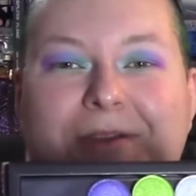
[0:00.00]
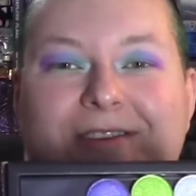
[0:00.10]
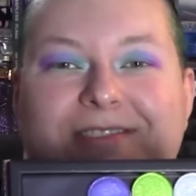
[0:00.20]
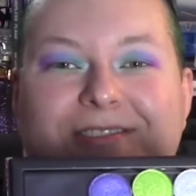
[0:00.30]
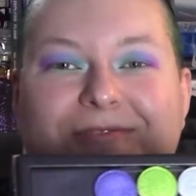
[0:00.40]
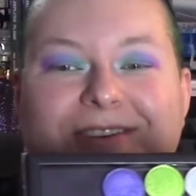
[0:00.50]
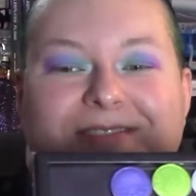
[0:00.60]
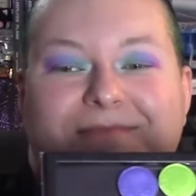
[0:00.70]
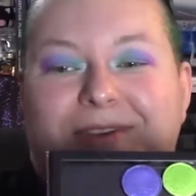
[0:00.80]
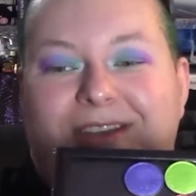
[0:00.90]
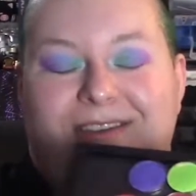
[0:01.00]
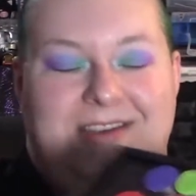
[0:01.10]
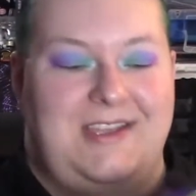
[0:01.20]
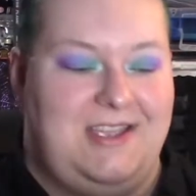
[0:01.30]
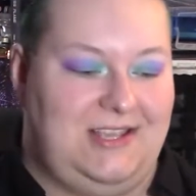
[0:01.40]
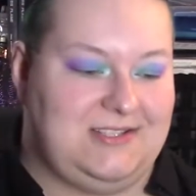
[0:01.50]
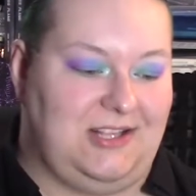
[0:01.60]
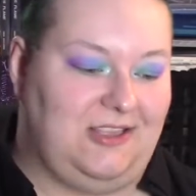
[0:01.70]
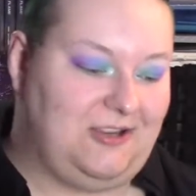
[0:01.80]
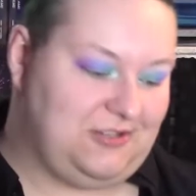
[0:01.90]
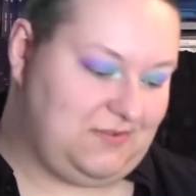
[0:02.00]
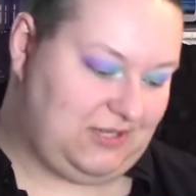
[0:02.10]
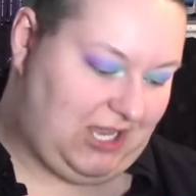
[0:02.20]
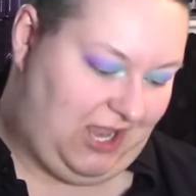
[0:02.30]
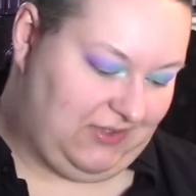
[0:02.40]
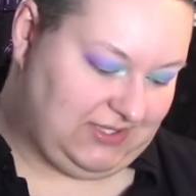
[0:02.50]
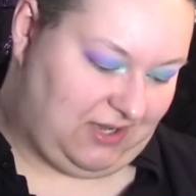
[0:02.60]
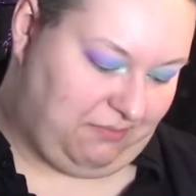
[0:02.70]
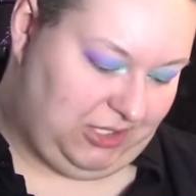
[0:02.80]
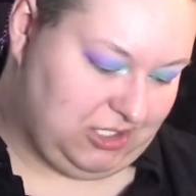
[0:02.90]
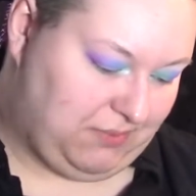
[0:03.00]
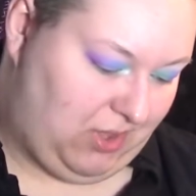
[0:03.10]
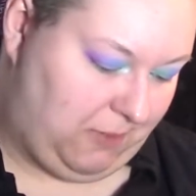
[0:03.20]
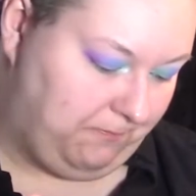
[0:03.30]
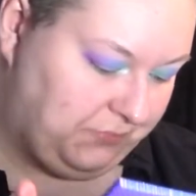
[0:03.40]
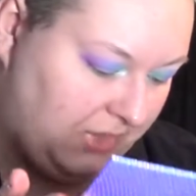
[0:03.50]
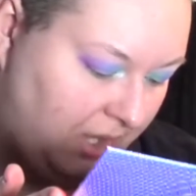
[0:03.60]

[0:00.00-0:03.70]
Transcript: compared to the rest of mine. This is the largest one I have. That's like a blush pan.